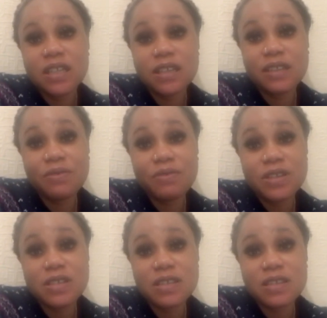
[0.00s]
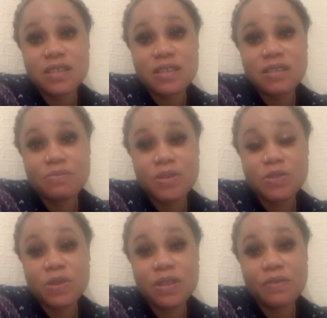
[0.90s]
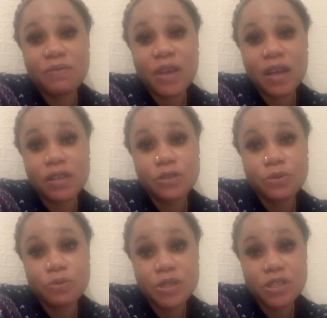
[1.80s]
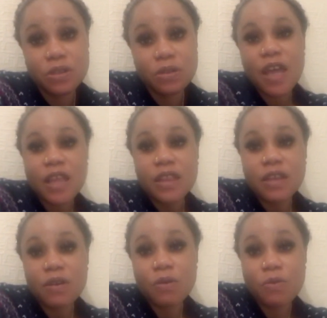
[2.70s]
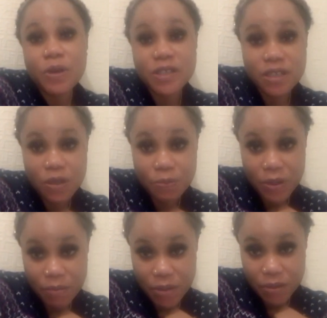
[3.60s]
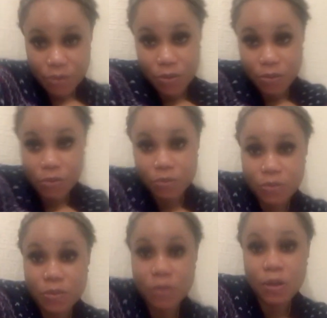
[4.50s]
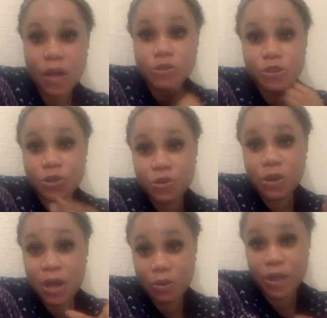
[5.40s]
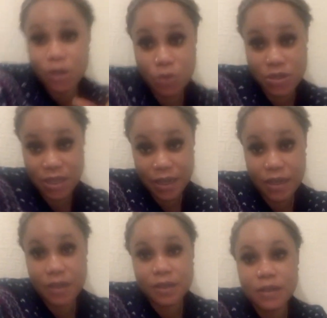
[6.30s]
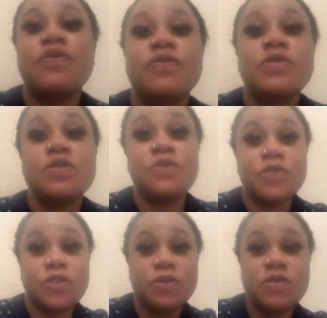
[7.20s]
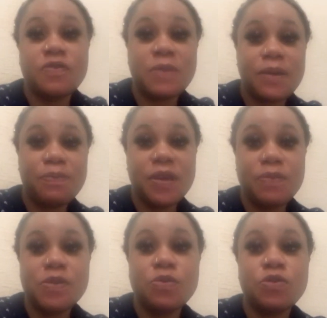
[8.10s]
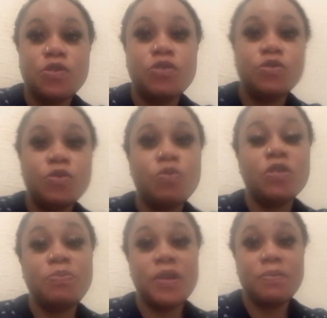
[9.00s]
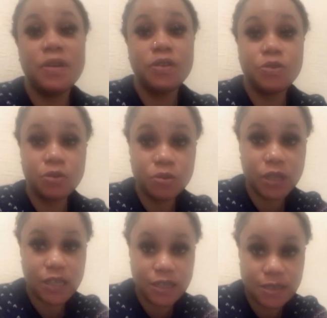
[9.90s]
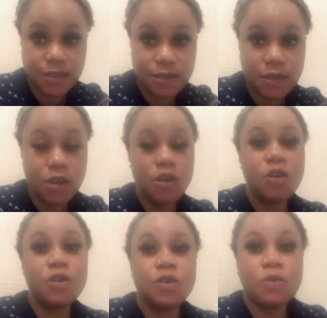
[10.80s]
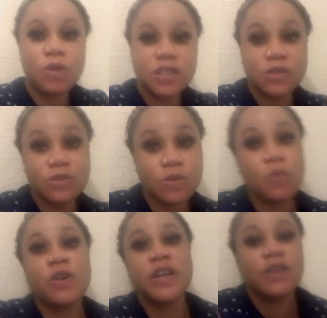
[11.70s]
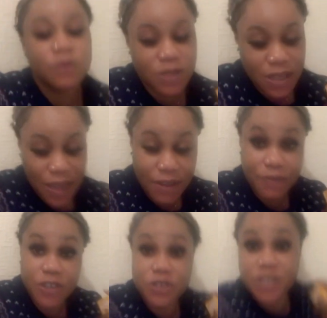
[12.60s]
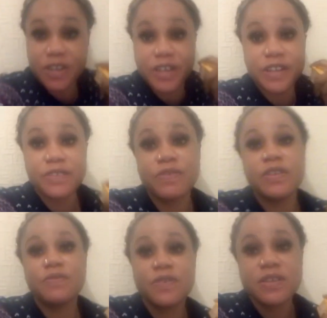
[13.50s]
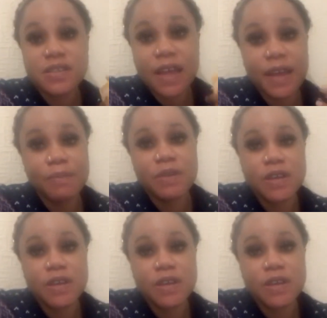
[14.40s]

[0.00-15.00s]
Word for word: the differences between the fake and the original. The original pigment, I'll show you how it looks like. So for those of my kids who don't know what pigment do is, or what they don't know what it looks like, if you're just hearing it for the first time,